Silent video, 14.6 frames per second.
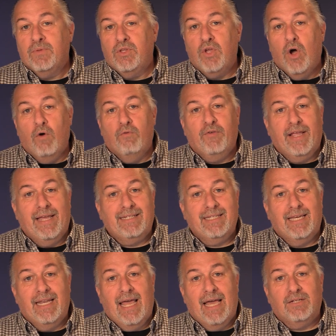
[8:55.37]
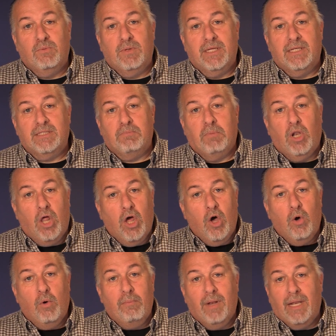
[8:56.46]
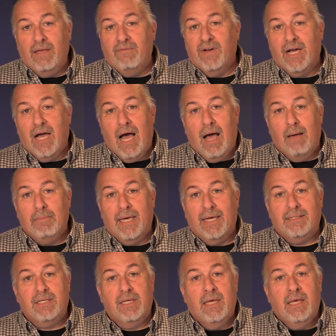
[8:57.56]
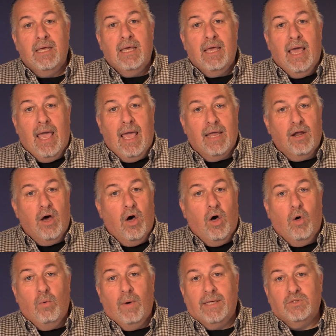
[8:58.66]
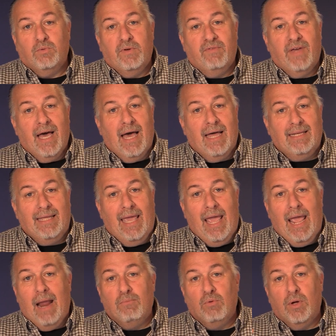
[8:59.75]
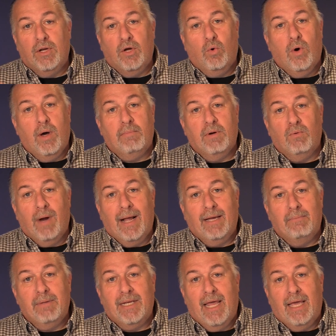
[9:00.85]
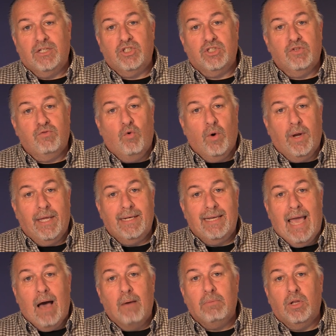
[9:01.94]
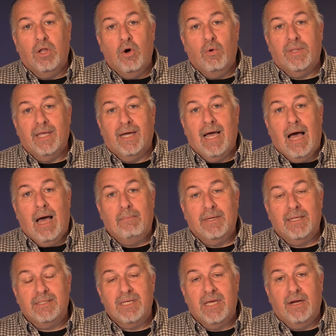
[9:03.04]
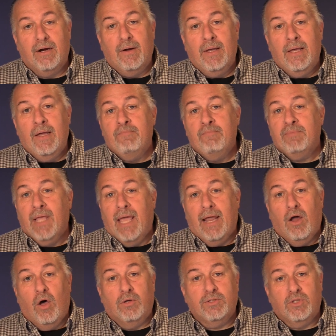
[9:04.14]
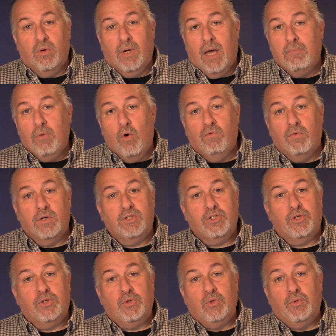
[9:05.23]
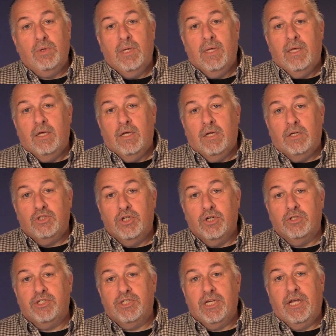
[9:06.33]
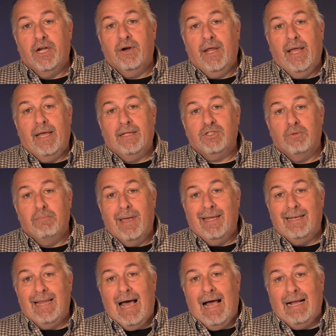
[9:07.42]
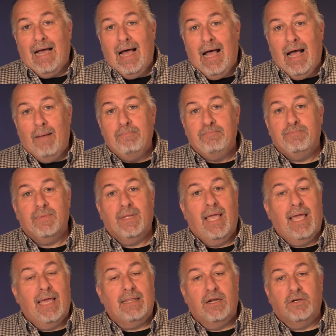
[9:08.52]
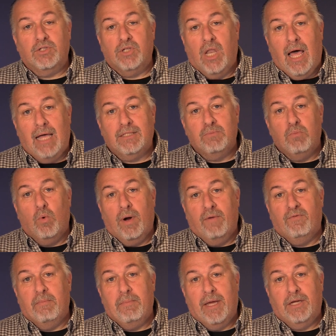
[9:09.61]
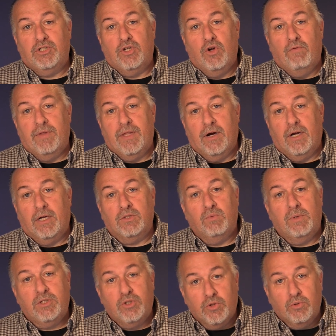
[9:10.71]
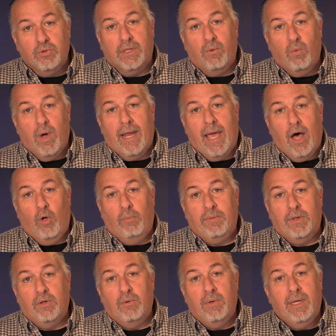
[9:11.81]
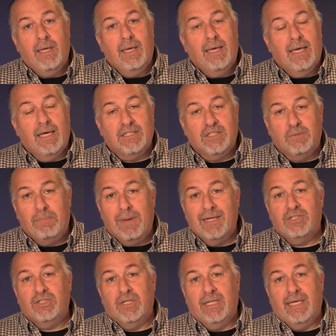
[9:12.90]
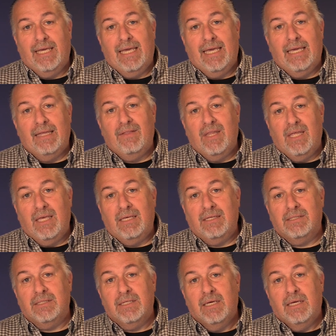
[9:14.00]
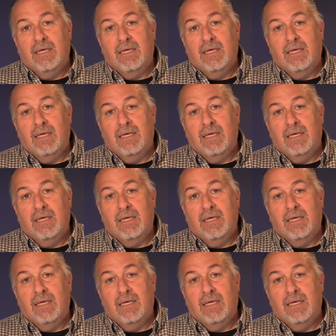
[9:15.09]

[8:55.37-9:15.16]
Don't forget to connect with us below, leave a comment. And always, we've got camera and equipment recommendations for you down below in the comments here. And also come over to church security answer man dot com, and there's lots more information over there, because we truly want to help you, especially in these